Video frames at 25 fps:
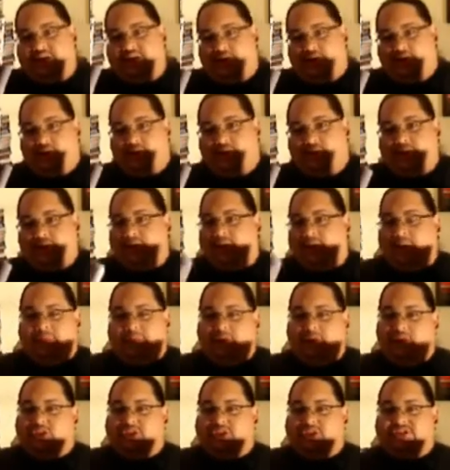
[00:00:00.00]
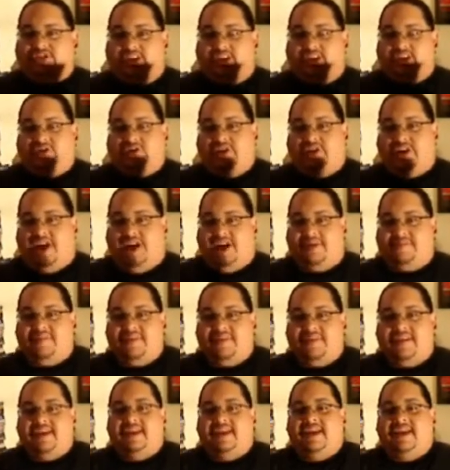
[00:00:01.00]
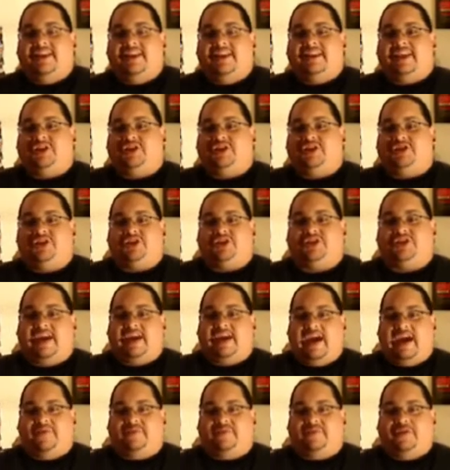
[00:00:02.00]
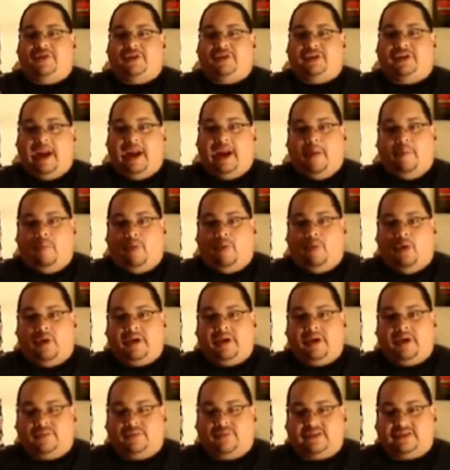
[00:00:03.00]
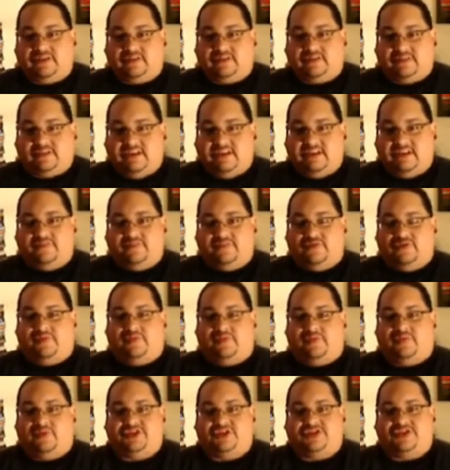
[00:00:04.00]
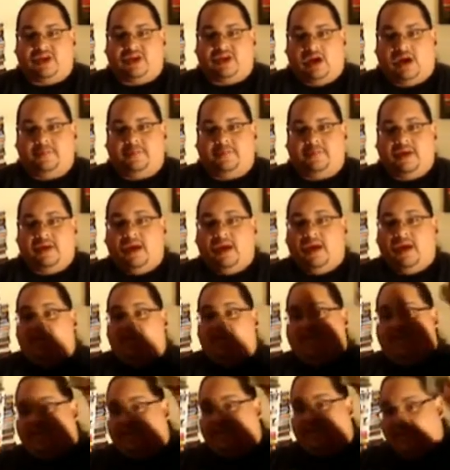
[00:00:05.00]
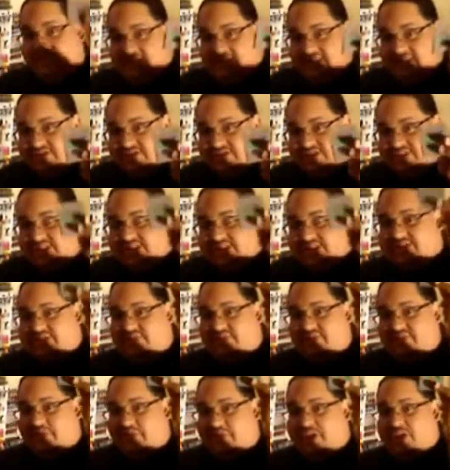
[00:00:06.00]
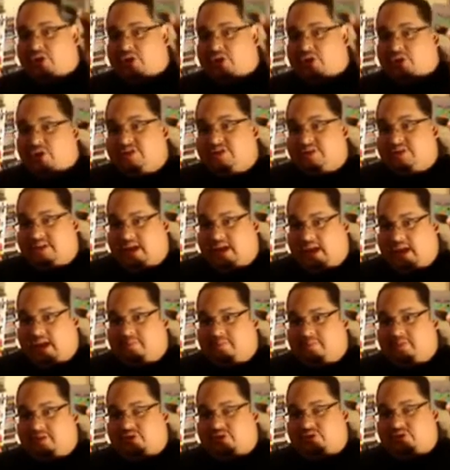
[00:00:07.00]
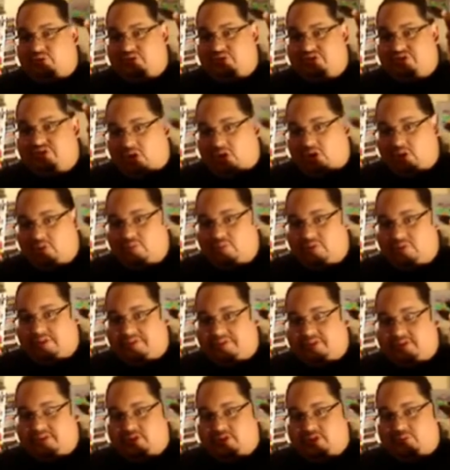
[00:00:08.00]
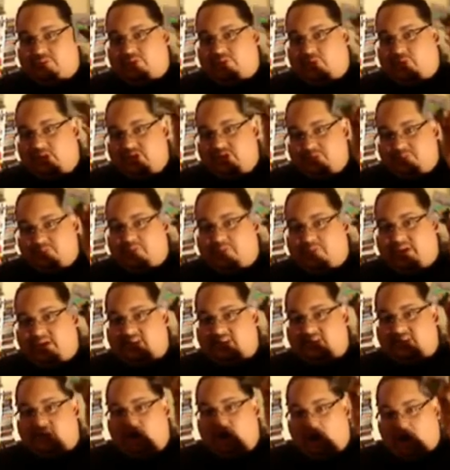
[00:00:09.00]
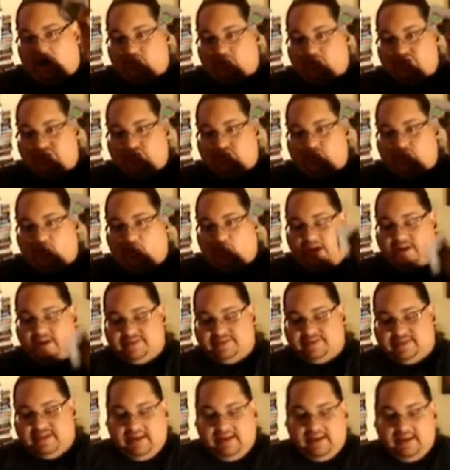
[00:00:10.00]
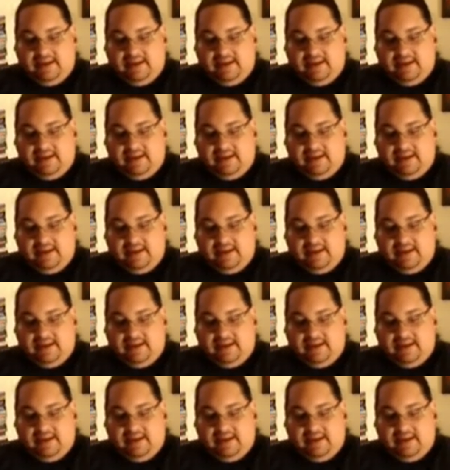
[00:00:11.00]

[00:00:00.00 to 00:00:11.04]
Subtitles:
know, I'm not going to say your name, that you just have your Game Boy recently for the first time. This is a very good game to start with, so try to pick Gargoyle's Quest,